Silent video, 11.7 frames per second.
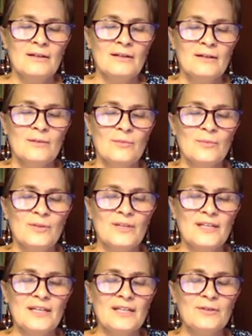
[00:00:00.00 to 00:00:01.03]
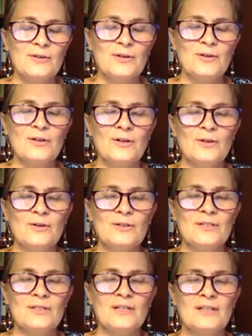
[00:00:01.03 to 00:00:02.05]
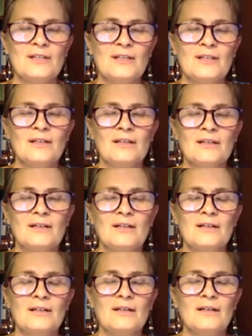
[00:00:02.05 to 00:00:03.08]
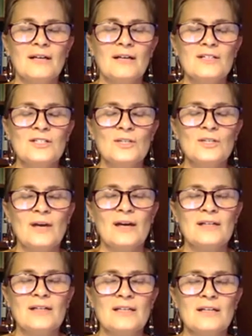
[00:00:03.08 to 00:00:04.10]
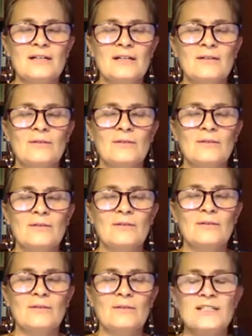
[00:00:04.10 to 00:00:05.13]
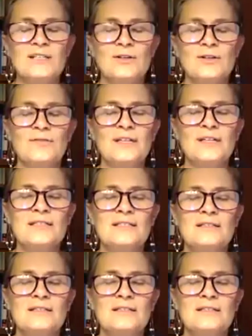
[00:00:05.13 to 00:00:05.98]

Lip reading: breathing in through your nose, and then as you exhale, relaxing your feet.